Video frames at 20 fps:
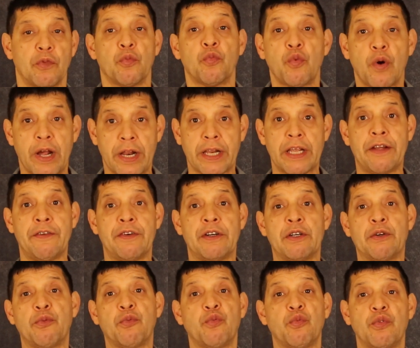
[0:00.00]

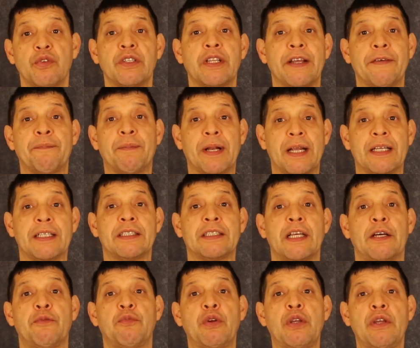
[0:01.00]
whatever the brands
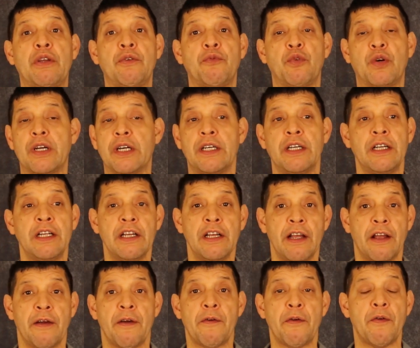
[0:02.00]
that we were
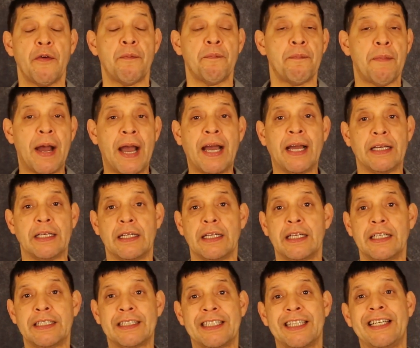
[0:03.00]
buying.
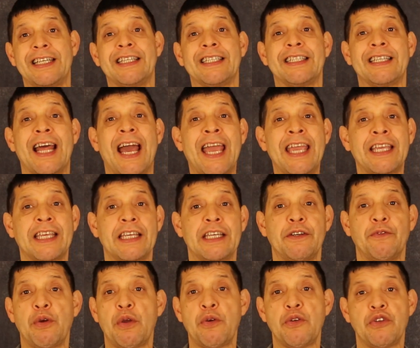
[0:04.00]
Let's say
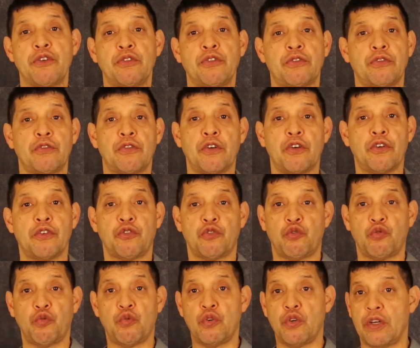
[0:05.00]
Nike, we used to go
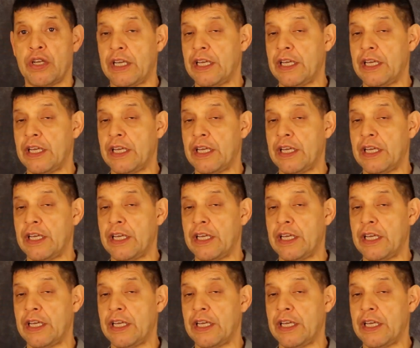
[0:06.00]
to